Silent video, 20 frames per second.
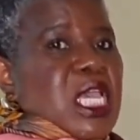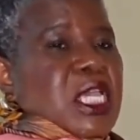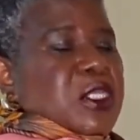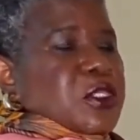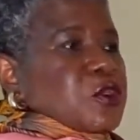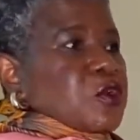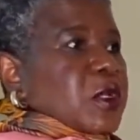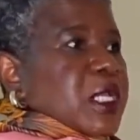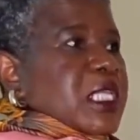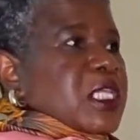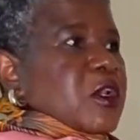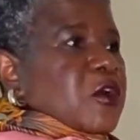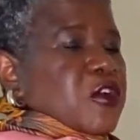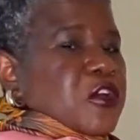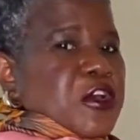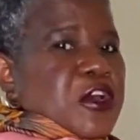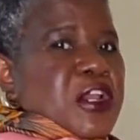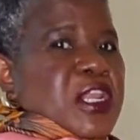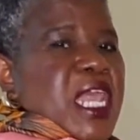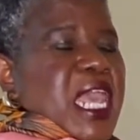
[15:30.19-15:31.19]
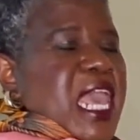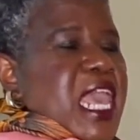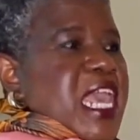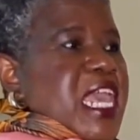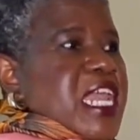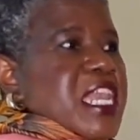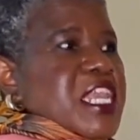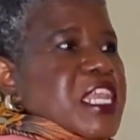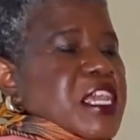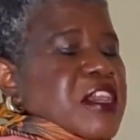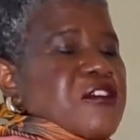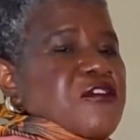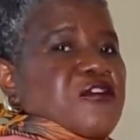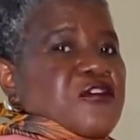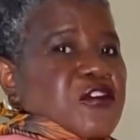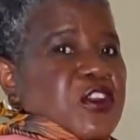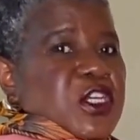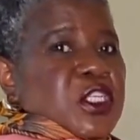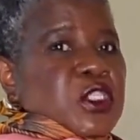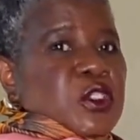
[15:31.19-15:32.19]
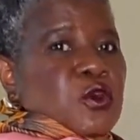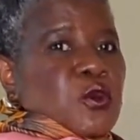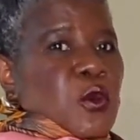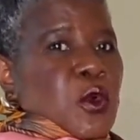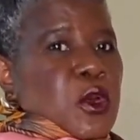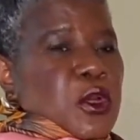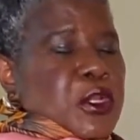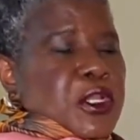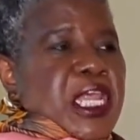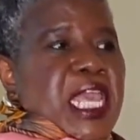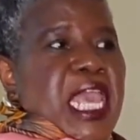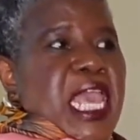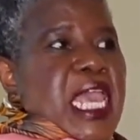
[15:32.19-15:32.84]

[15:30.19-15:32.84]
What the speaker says: you can learn any French word.